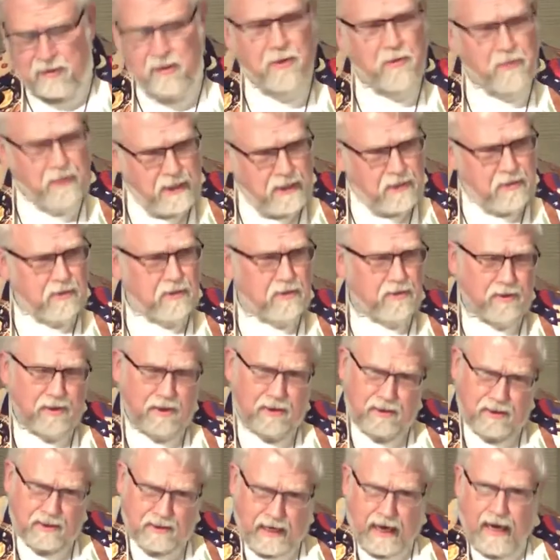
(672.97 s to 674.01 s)
creatures are
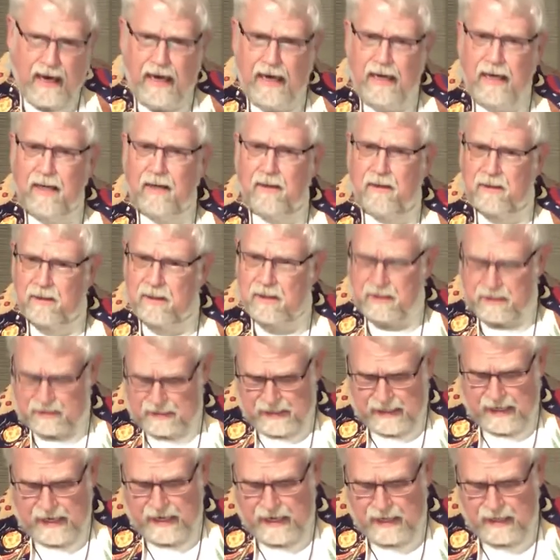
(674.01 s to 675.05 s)
dying on the
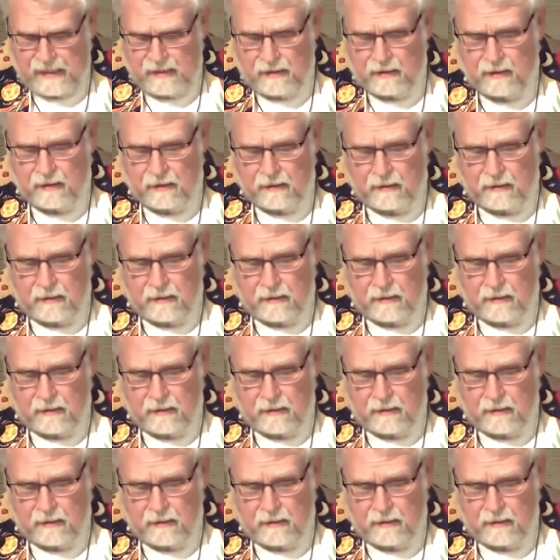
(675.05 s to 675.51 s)
sand.